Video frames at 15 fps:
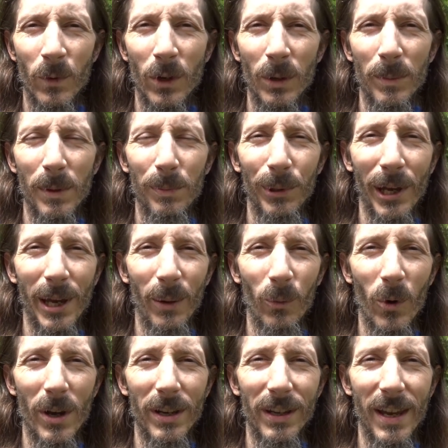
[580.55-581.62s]
Could be planting
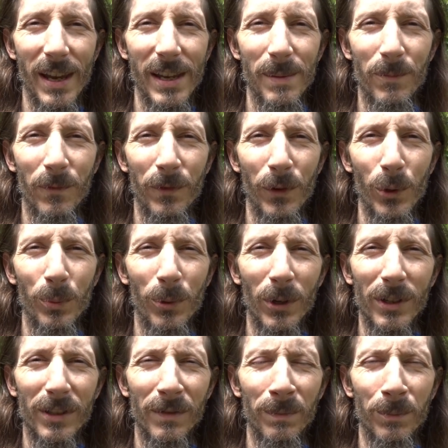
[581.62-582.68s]
one day, food
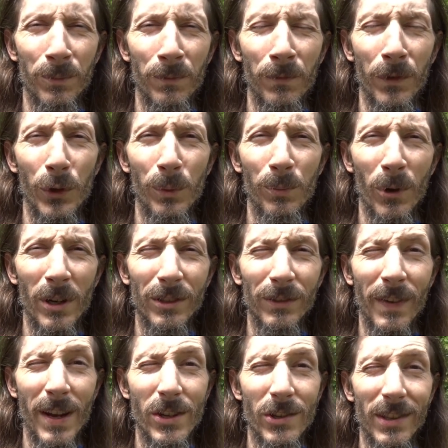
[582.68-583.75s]

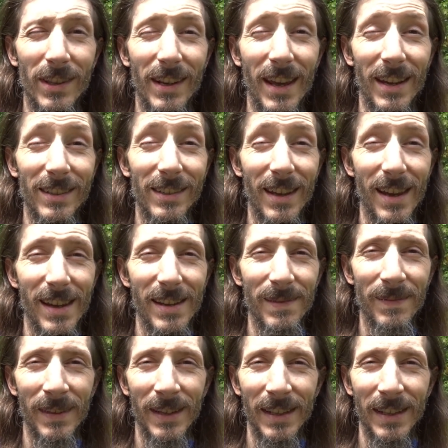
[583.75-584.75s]
preservation the next day.